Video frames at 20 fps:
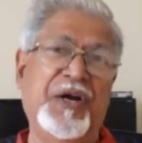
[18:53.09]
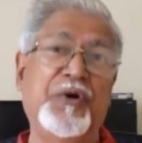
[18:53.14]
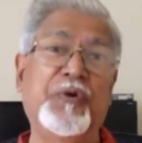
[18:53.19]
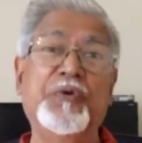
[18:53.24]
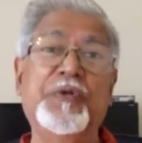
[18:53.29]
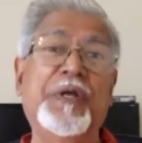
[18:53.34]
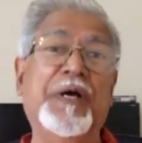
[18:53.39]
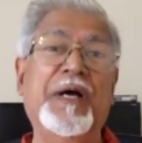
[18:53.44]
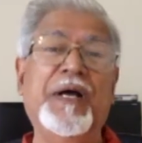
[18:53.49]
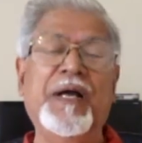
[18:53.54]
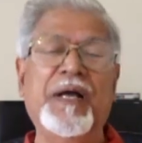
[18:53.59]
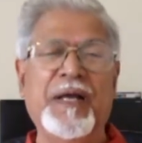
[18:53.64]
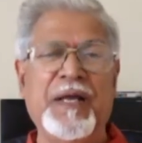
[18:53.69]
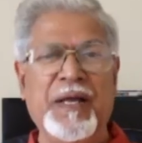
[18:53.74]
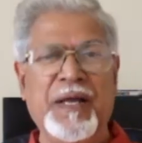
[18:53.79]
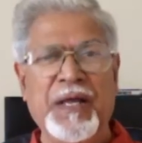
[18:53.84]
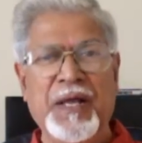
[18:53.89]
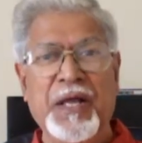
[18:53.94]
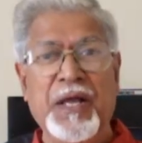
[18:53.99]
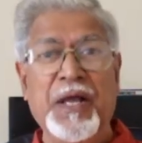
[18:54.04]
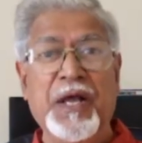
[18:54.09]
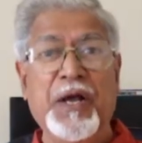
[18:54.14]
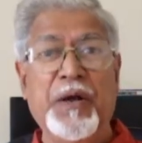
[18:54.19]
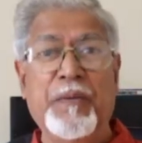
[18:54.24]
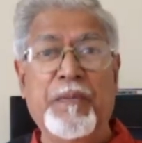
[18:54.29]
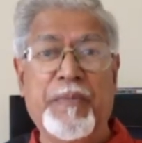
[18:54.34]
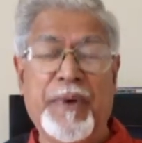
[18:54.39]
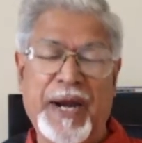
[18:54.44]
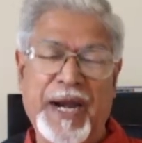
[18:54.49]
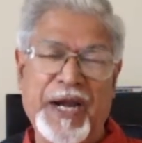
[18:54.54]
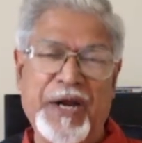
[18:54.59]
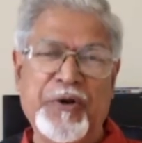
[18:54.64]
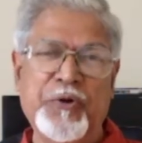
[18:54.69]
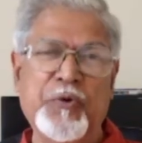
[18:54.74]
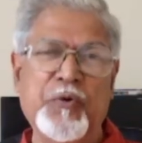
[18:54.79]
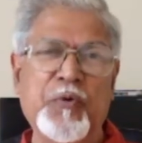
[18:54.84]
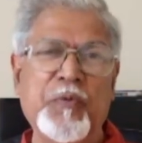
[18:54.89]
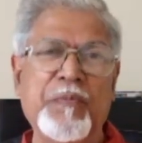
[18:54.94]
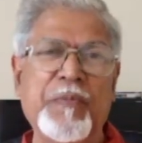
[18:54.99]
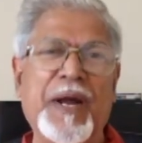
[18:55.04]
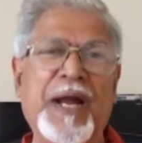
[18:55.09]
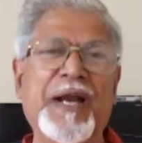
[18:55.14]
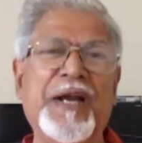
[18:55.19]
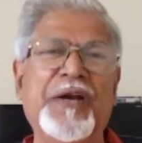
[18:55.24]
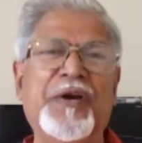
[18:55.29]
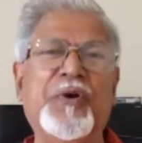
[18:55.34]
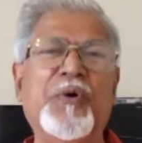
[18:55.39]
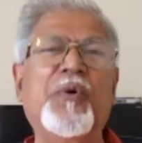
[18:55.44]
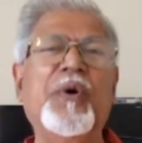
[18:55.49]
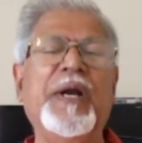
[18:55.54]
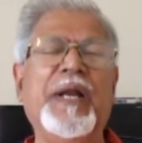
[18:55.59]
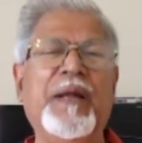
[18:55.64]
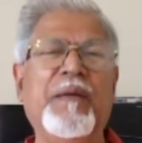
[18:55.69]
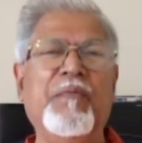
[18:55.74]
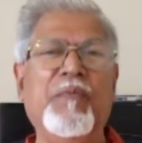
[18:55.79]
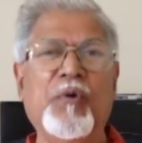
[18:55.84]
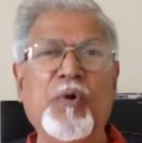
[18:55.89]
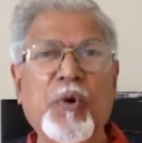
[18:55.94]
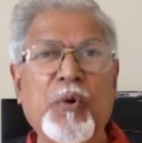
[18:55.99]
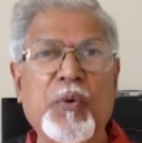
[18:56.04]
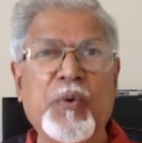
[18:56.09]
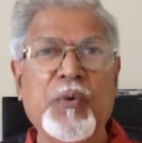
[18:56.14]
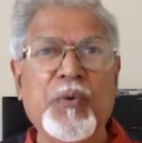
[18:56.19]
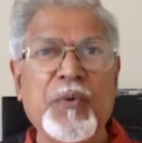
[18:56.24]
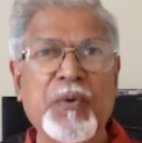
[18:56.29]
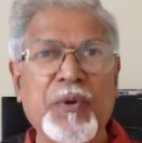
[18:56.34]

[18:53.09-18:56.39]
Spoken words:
to the bridegroom and told him, look,